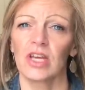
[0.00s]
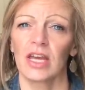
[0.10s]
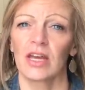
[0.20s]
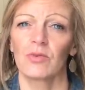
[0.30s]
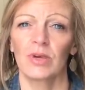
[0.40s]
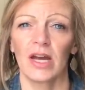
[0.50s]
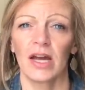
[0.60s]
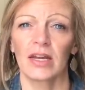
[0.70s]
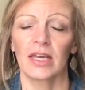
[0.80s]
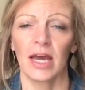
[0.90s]
and we
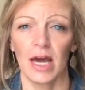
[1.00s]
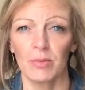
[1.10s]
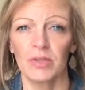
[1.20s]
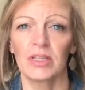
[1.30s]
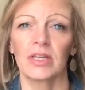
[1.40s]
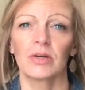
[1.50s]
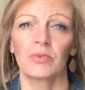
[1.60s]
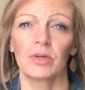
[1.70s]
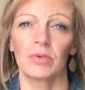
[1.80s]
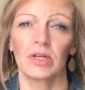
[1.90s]
had a cabin that
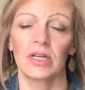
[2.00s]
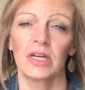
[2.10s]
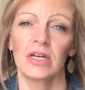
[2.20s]
we would